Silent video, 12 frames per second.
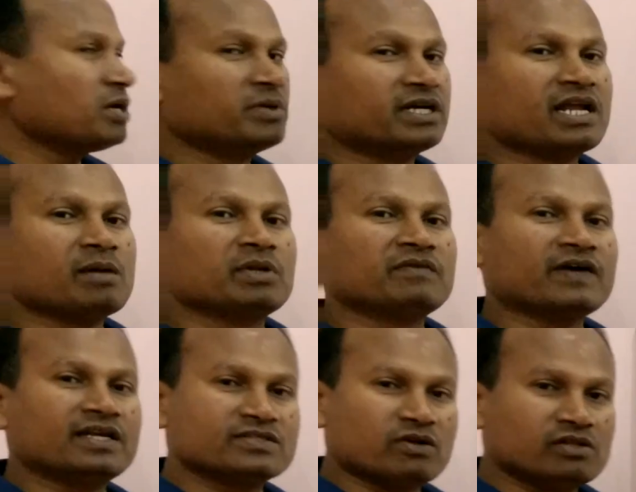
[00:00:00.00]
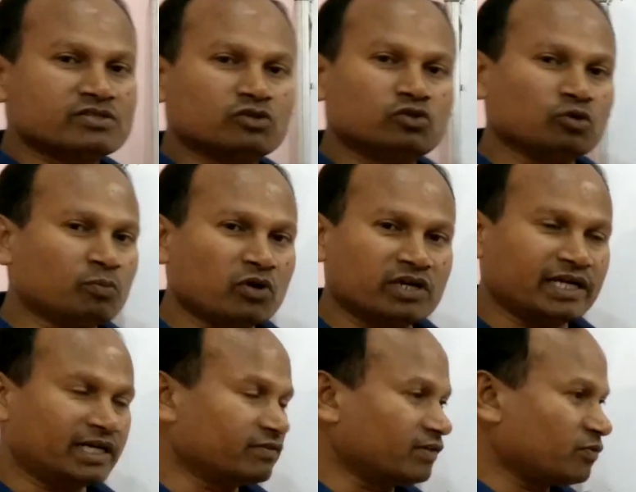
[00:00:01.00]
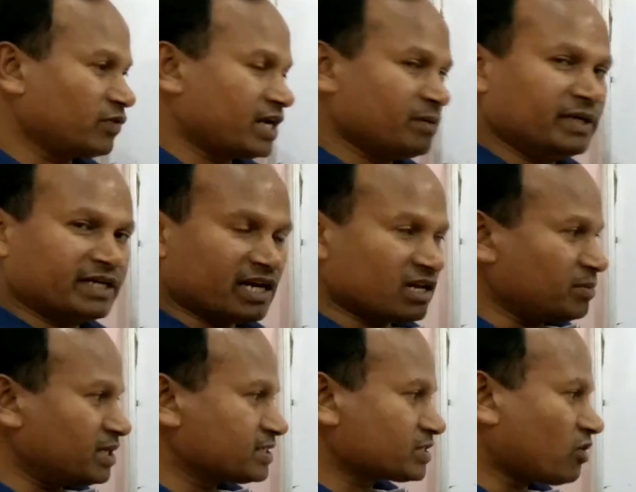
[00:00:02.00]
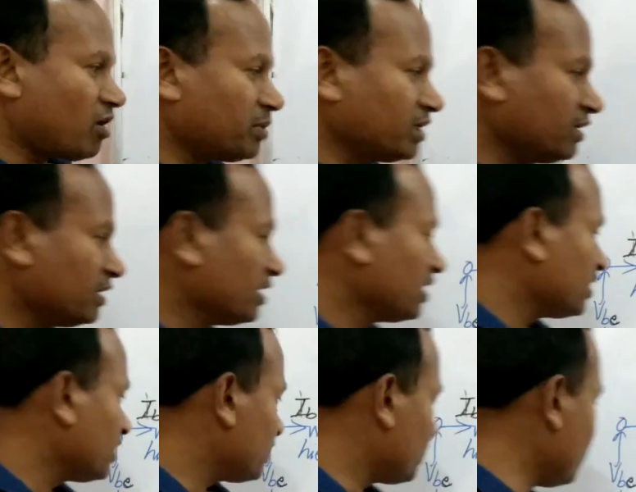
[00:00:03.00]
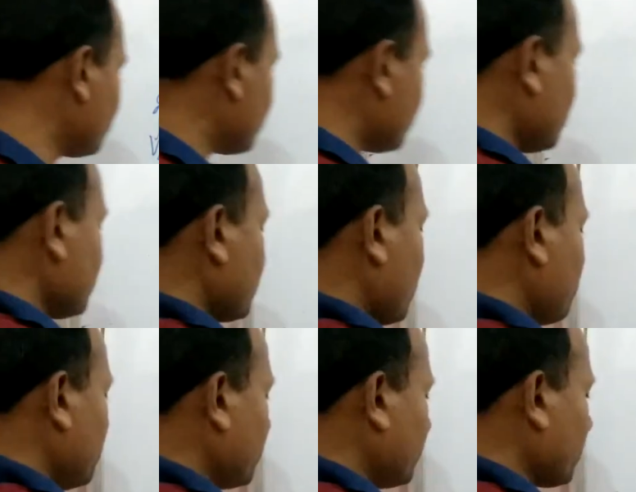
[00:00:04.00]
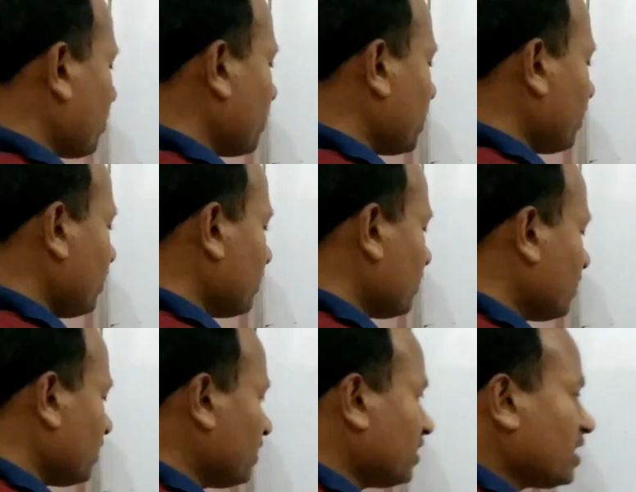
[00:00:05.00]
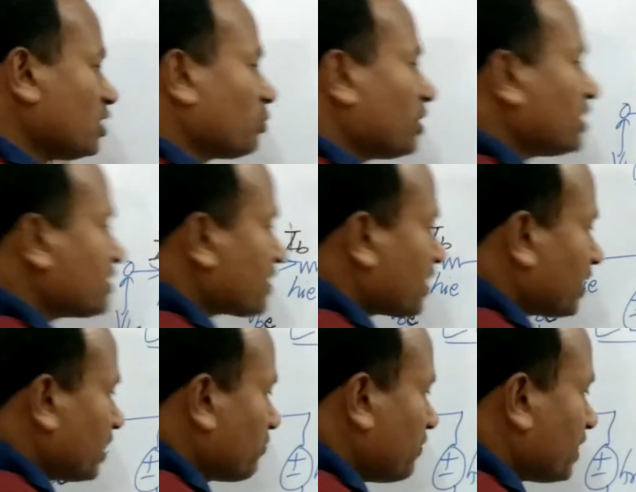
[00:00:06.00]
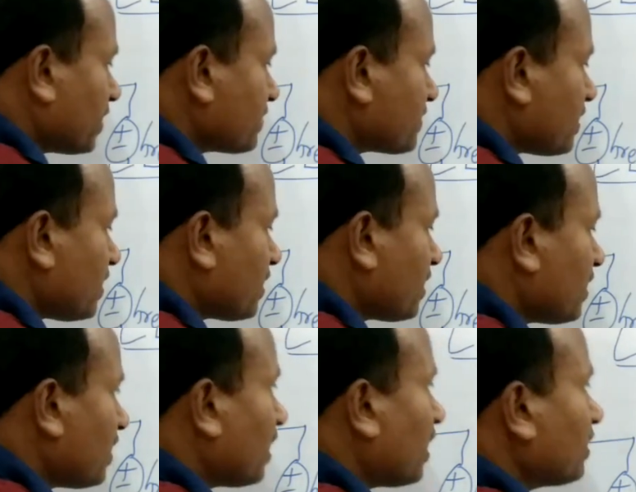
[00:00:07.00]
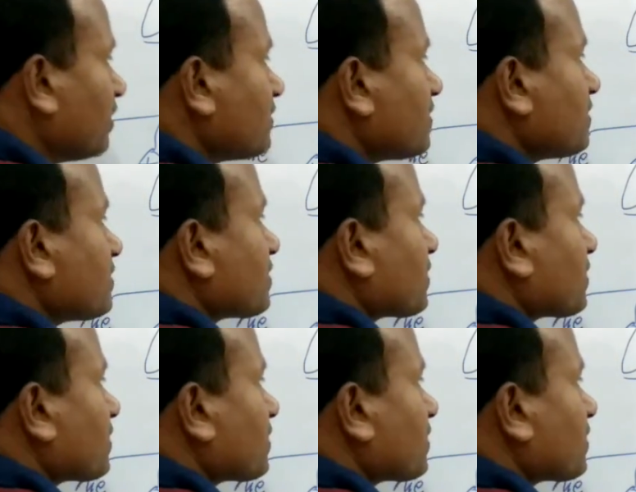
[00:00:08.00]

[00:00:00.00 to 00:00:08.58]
emitter amplifier is also two-port network where emitter remains common. This is emitter terminal in the equivalent circuit we can see, and this is